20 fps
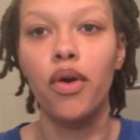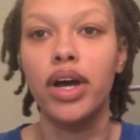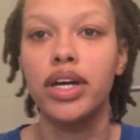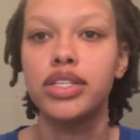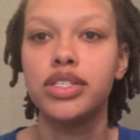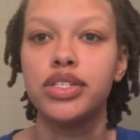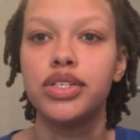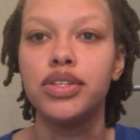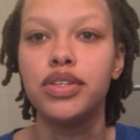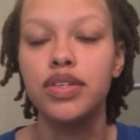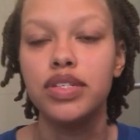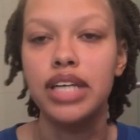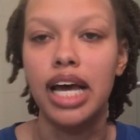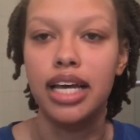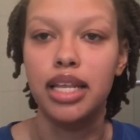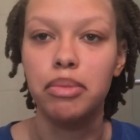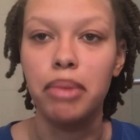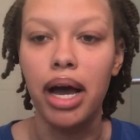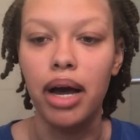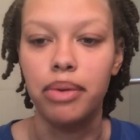to take
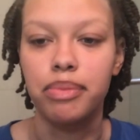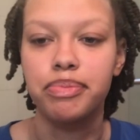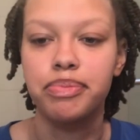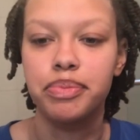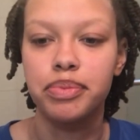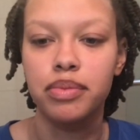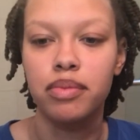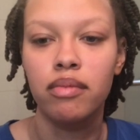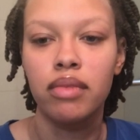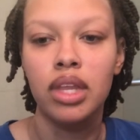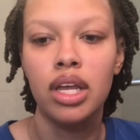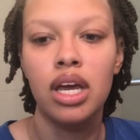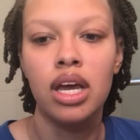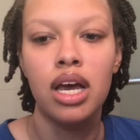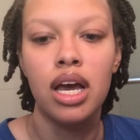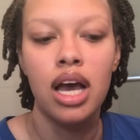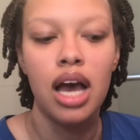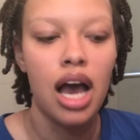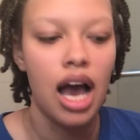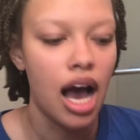them out.
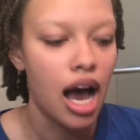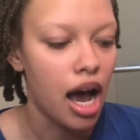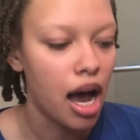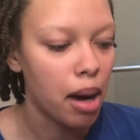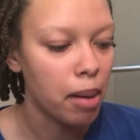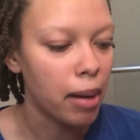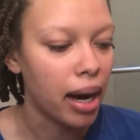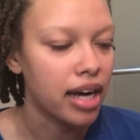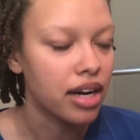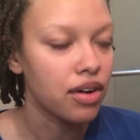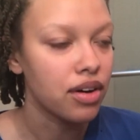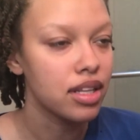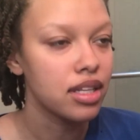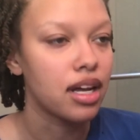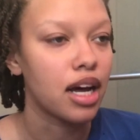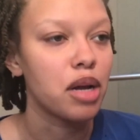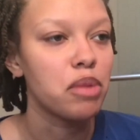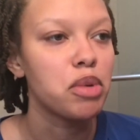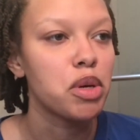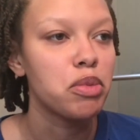I know a lot
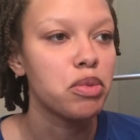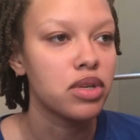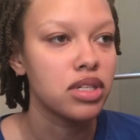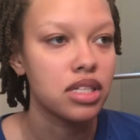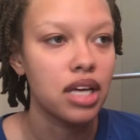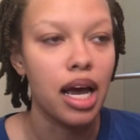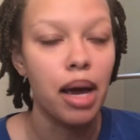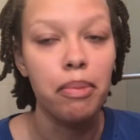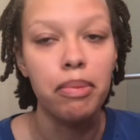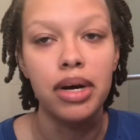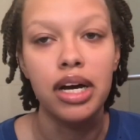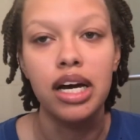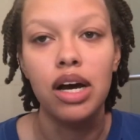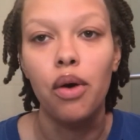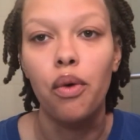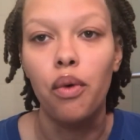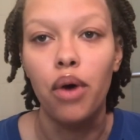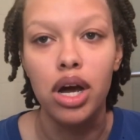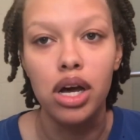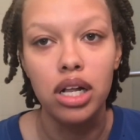of people say put
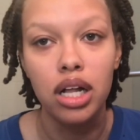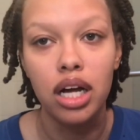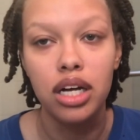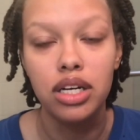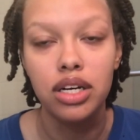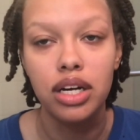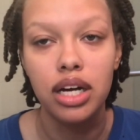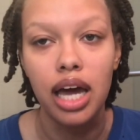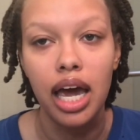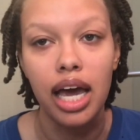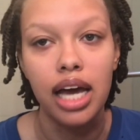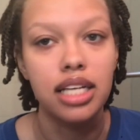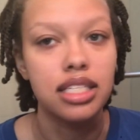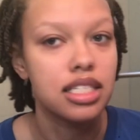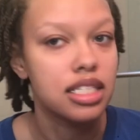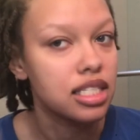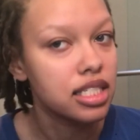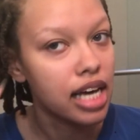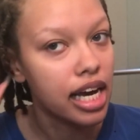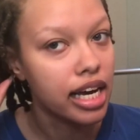oil on your hands and
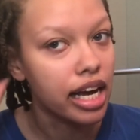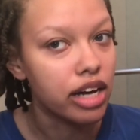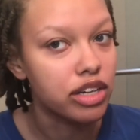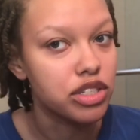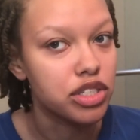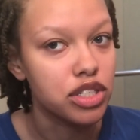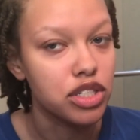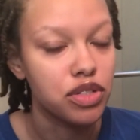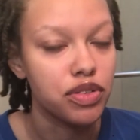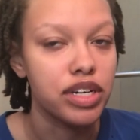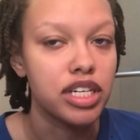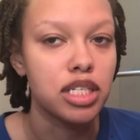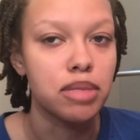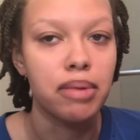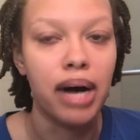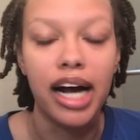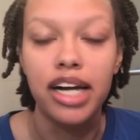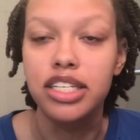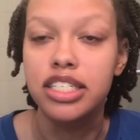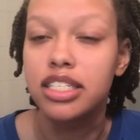take out your twist, but I
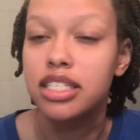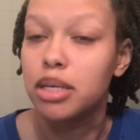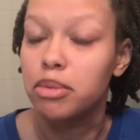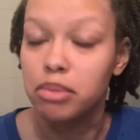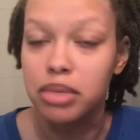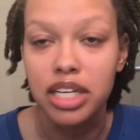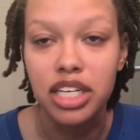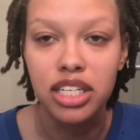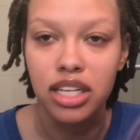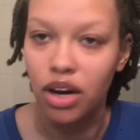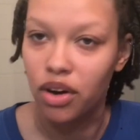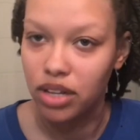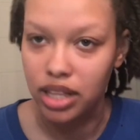simply don't